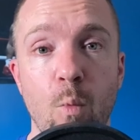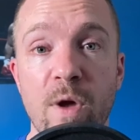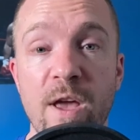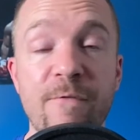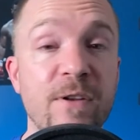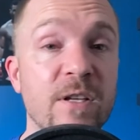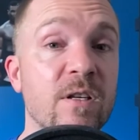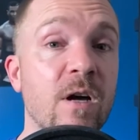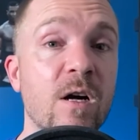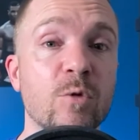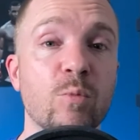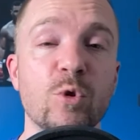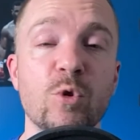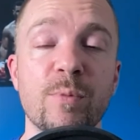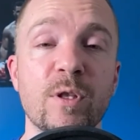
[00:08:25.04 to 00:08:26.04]
If it does,
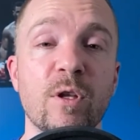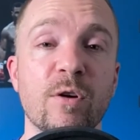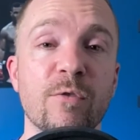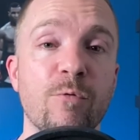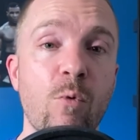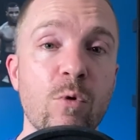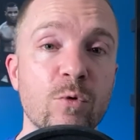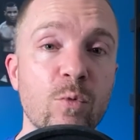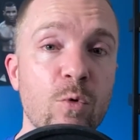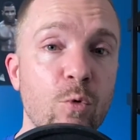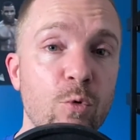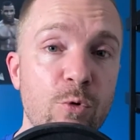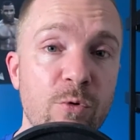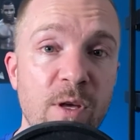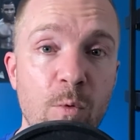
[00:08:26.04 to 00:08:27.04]
would you be looking forward to it?
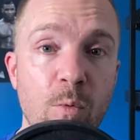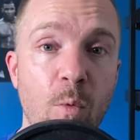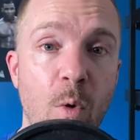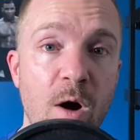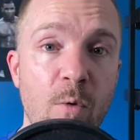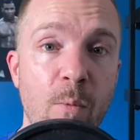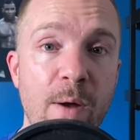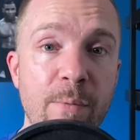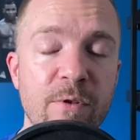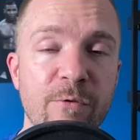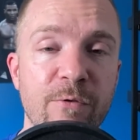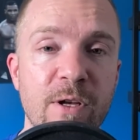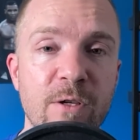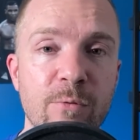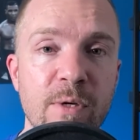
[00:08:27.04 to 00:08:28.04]
Who do you think would walk away with a
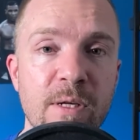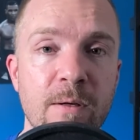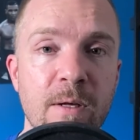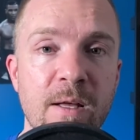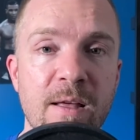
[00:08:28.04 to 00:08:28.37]
victory?